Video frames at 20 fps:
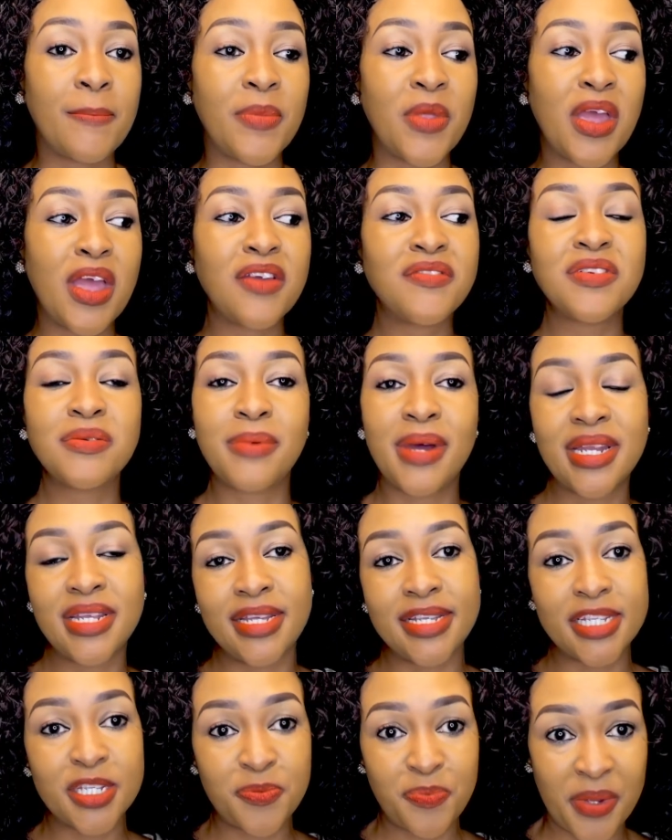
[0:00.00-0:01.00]
Everybody
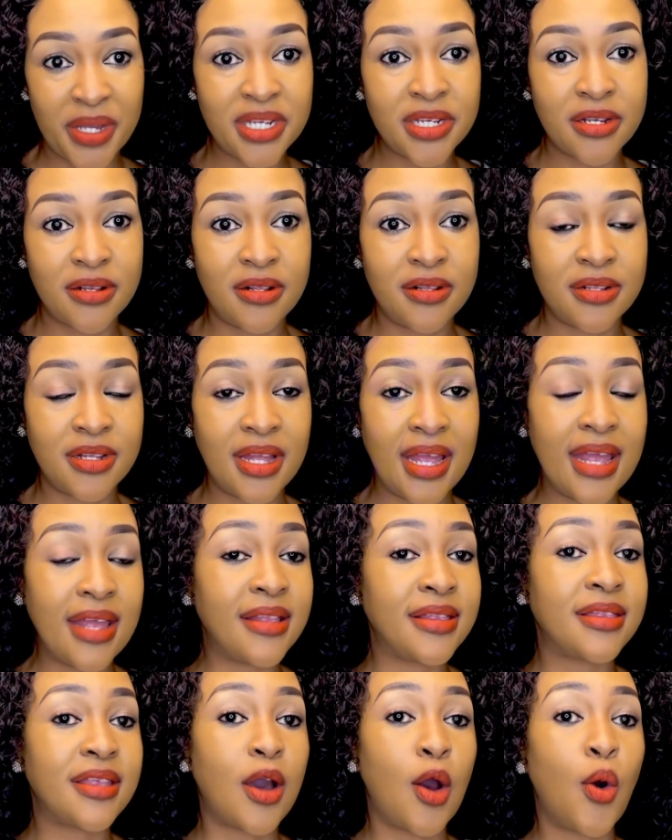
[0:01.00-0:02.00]
is special
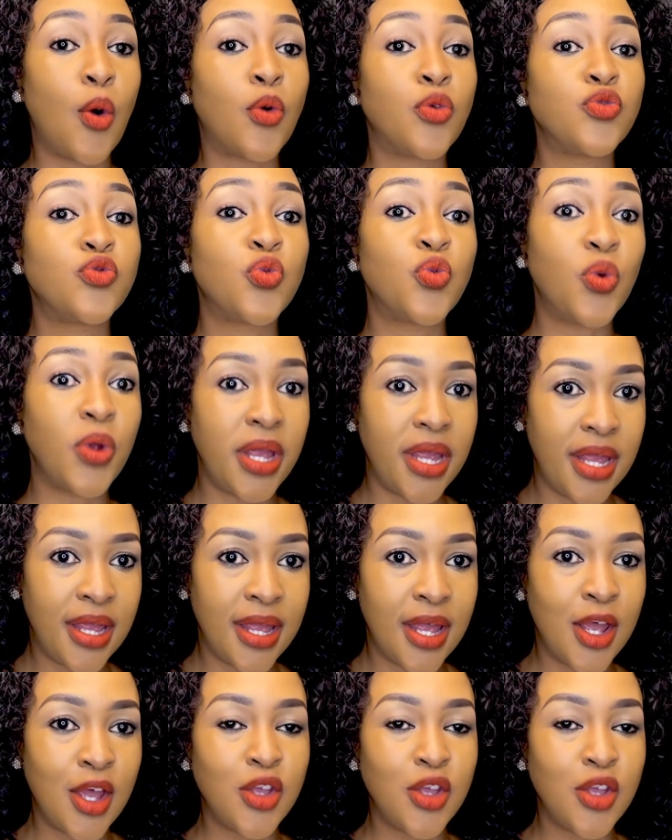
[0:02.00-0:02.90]
in their own way.